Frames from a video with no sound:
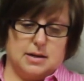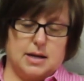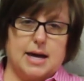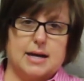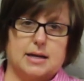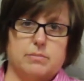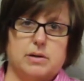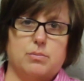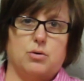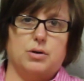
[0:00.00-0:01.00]
can
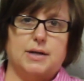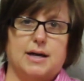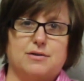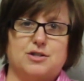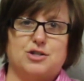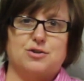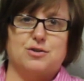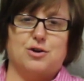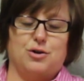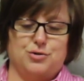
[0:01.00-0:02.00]
be boiled down into
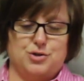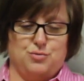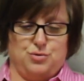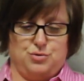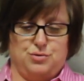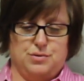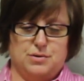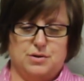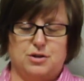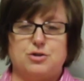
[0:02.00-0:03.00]
the golden rule.
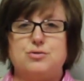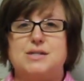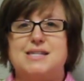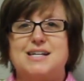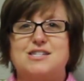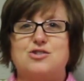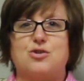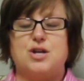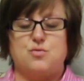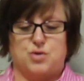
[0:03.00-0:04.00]
Luke
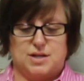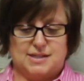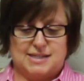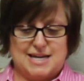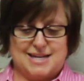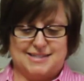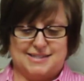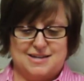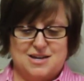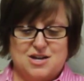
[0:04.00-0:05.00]
6:31
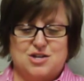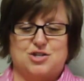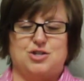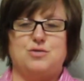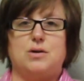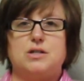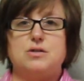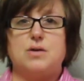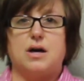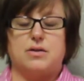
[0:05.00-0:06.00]
says, "Do
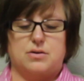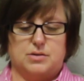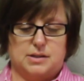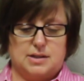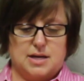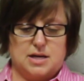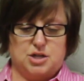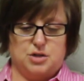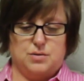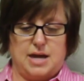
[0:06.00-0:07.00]
unto others
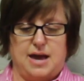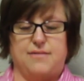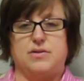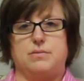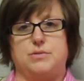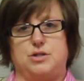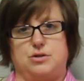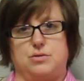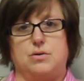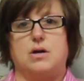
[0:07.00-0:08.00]
as you would have them
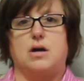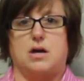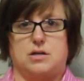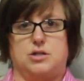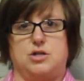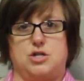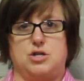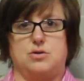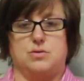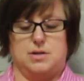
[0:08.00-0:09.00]
do unto
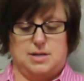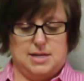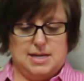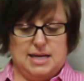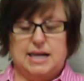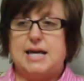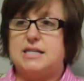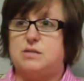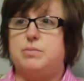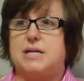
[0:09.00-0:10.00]
you."
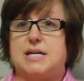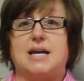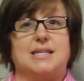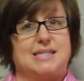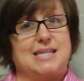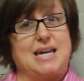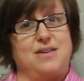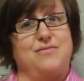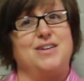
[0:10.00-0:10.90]
Let's be a safe